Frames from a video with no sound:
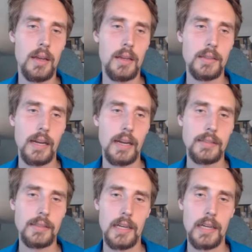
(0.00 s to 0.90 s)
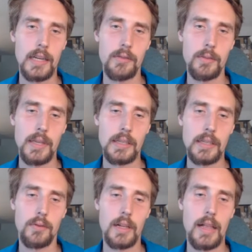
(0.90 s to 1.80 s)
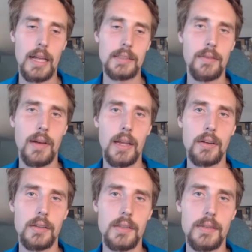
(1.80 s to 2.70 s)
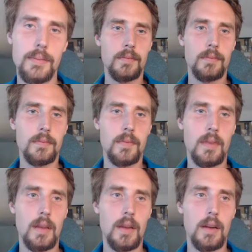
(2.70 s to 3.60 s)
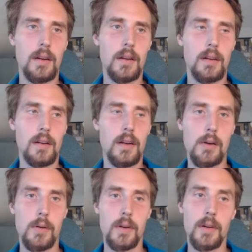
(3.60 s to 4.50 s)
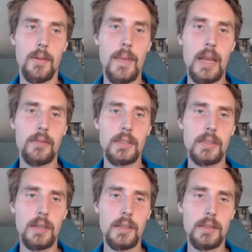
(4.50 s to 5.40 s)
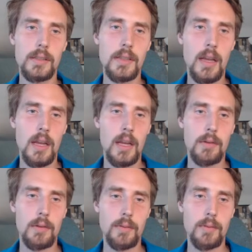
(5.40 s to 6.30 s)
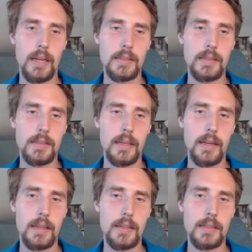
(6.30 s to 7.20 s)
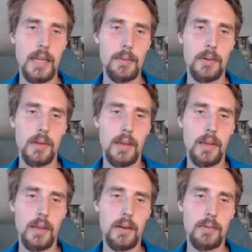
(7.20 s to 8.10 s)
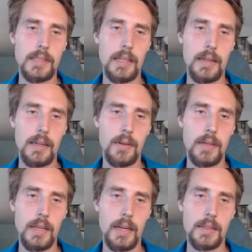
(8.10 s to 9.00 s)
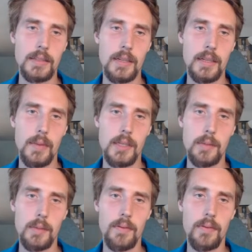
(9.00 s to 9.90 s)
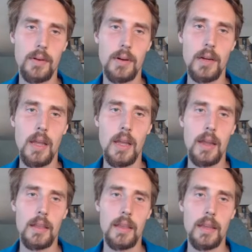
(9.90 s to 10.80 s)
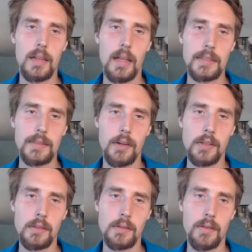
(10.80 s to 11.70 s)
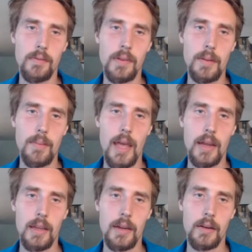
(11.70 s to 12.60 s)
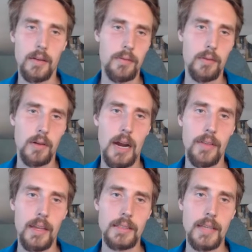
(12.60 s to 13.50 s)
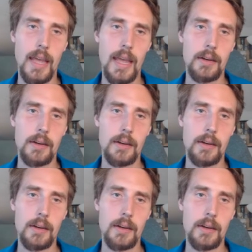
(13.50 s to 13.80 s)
data set coming from these 4 classifiers. Here are our main results, which we can see in this table here. We see the different data sets mentioned before, the classifiers used for feedback here for how the attack